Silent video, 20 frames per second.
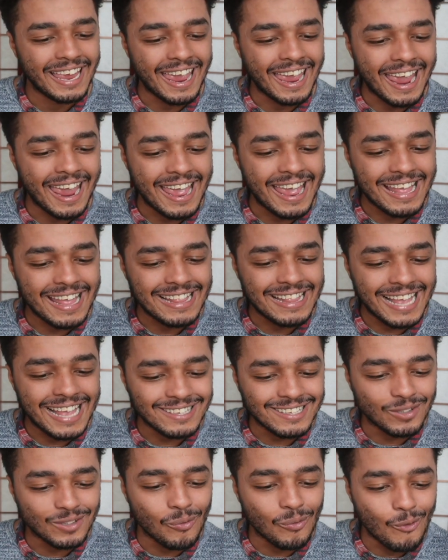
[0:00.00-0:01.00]
and and that's
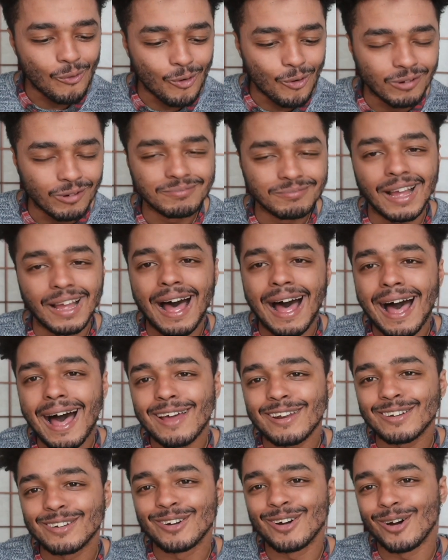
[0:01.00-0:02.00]
the warm the hot
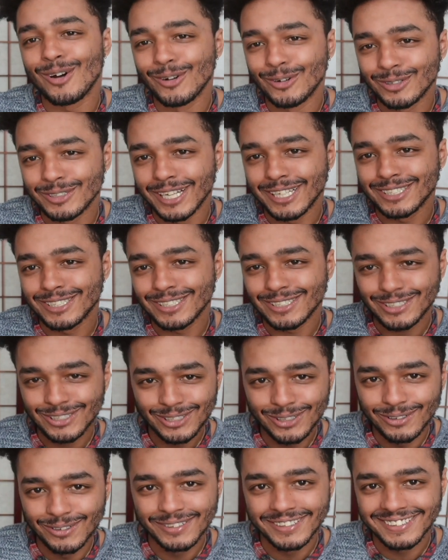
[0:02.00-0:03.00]
and cold that she's
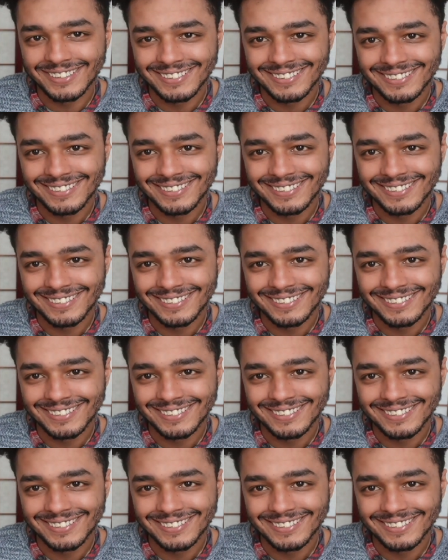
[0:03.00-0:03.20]
showing